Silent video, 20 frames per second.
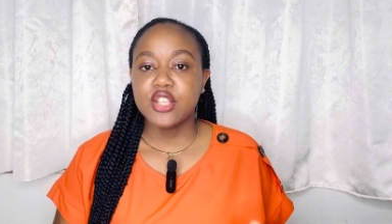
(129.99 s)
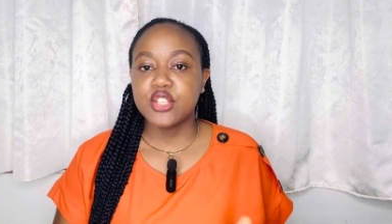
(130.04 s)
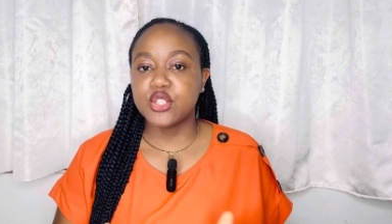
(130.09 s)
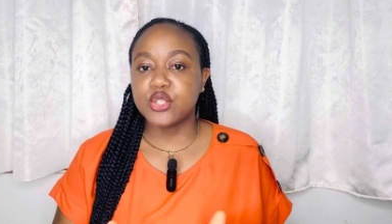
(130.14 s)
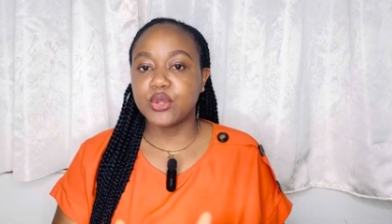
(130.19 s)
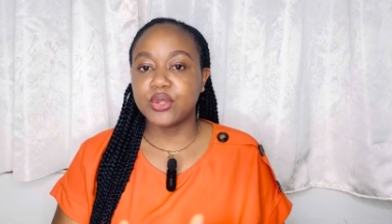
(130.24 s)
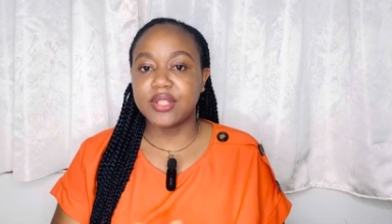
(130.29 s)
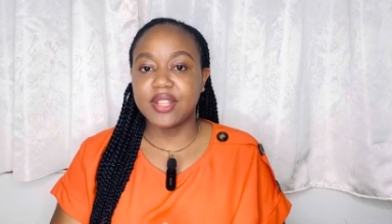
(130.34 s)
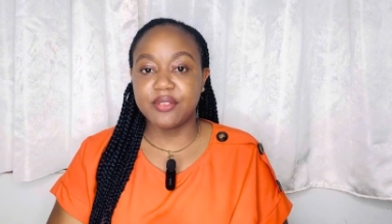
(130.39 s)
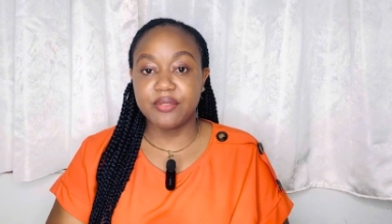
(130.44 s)

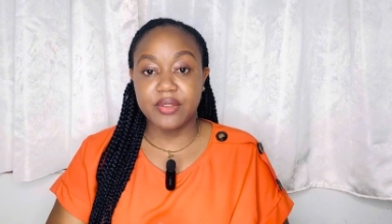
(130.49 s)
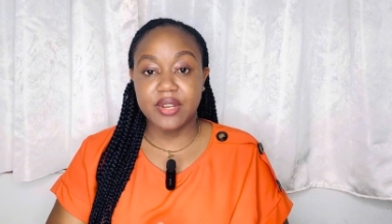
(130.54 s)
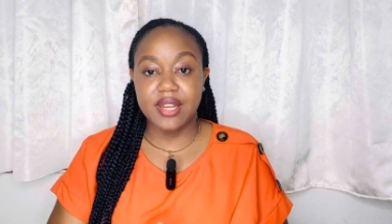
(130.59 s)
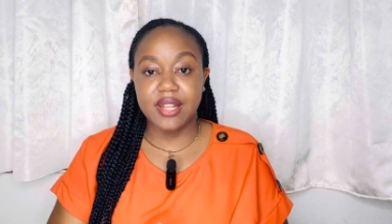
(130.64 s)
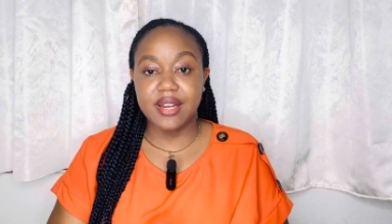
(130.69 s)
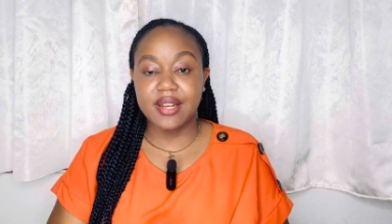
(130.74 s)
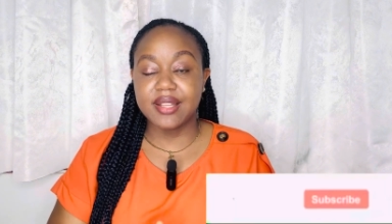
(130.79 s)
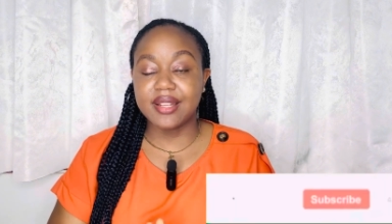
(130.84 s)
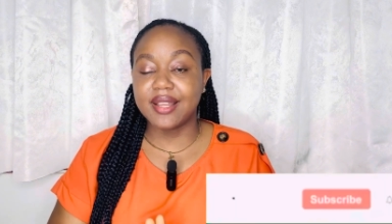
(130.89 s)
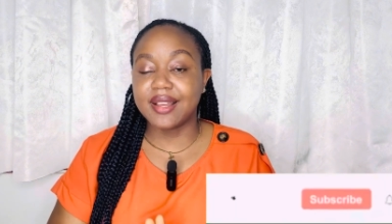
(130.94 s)
so
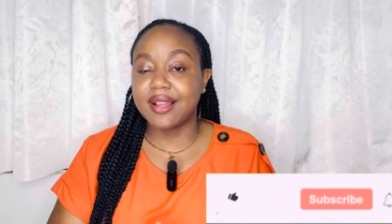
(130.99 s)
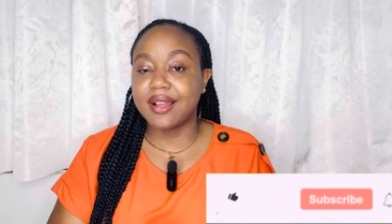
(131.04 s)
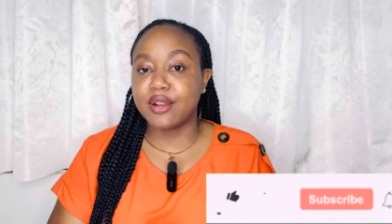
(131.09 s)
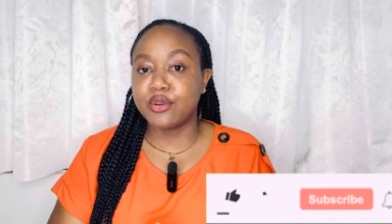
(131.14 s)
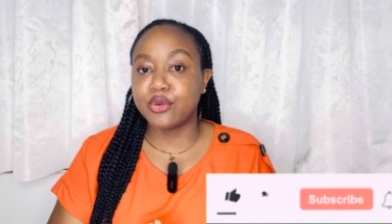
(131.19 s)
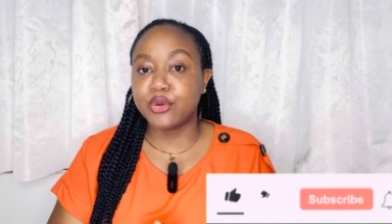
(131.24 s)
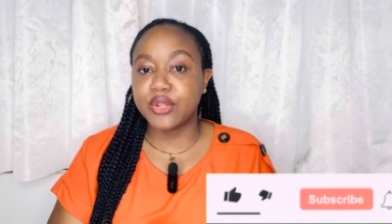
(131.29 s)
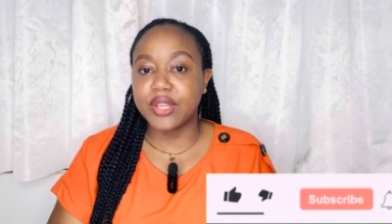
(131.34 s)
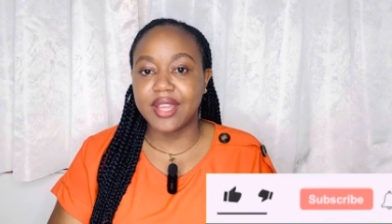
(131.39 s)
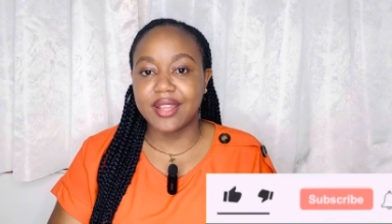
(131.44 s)
definitely they
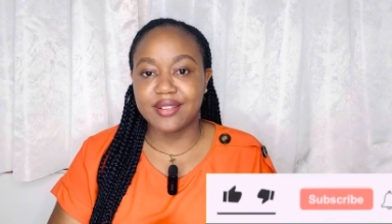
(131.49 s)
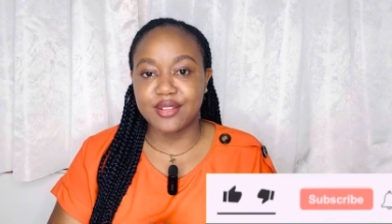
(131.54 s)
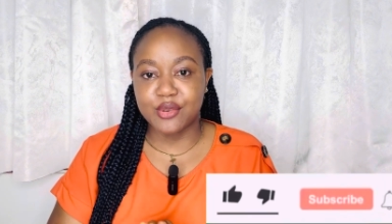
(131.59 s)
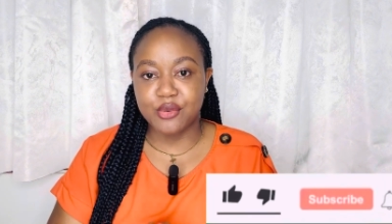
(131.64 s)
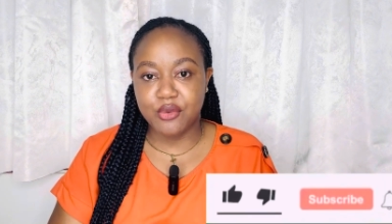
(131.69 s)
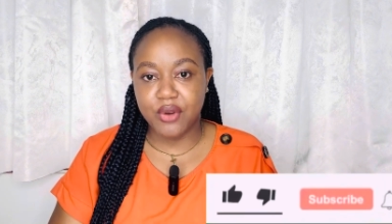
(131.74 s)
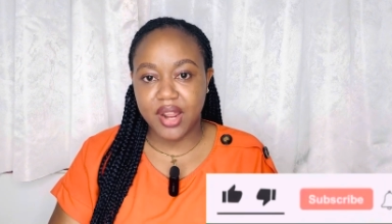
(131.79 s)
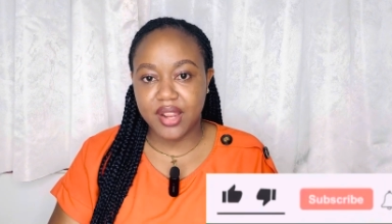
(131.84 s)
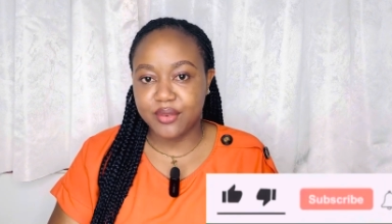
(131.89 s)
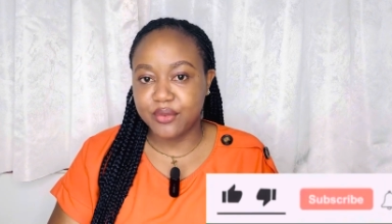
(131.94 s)
cannot get
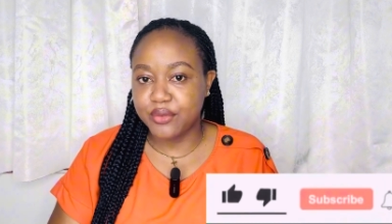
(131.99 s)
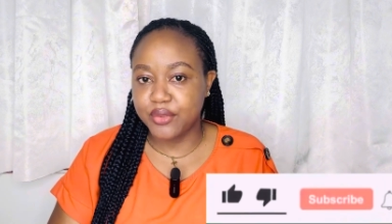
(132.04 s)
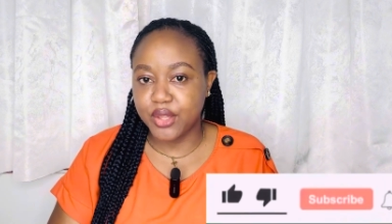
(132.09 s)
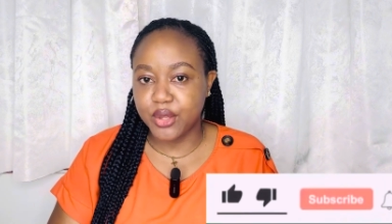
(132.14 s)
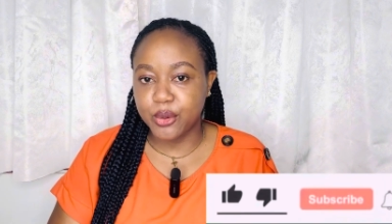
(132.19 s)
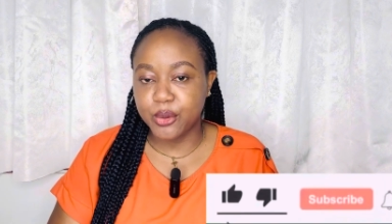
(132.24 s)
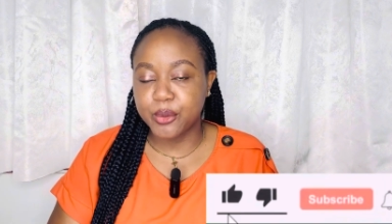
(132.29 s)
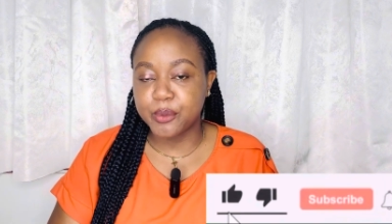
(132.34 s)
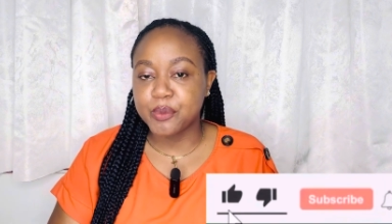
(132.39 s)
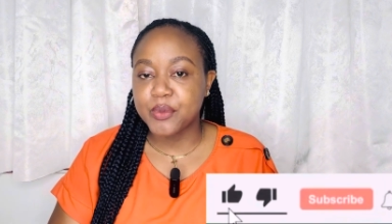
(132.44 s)
the right
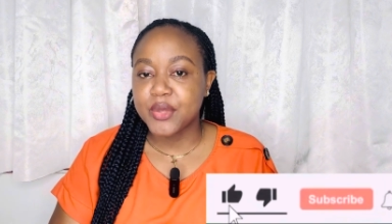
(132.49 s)
figure.